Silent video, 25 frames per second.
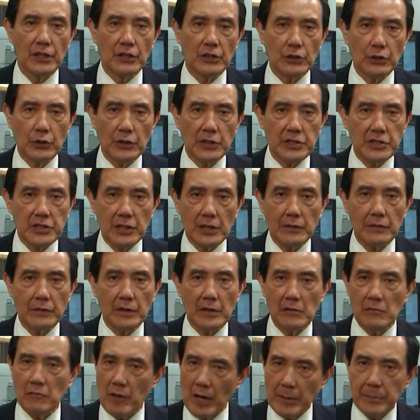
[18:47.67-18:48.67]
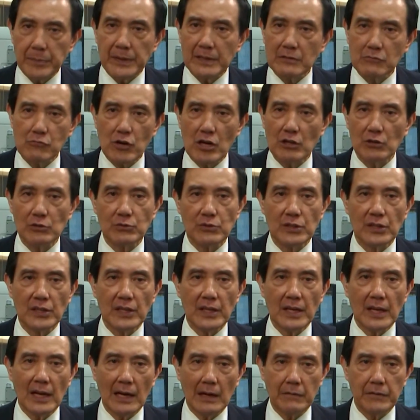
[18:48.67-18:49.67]
to achieve rapid growth
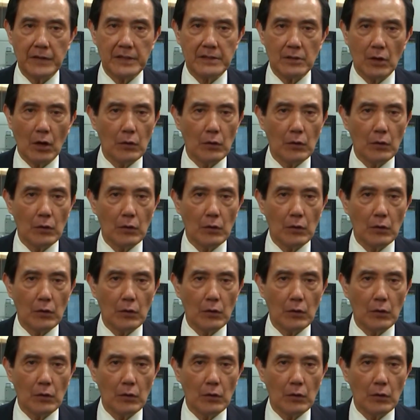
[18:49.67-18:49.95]
of its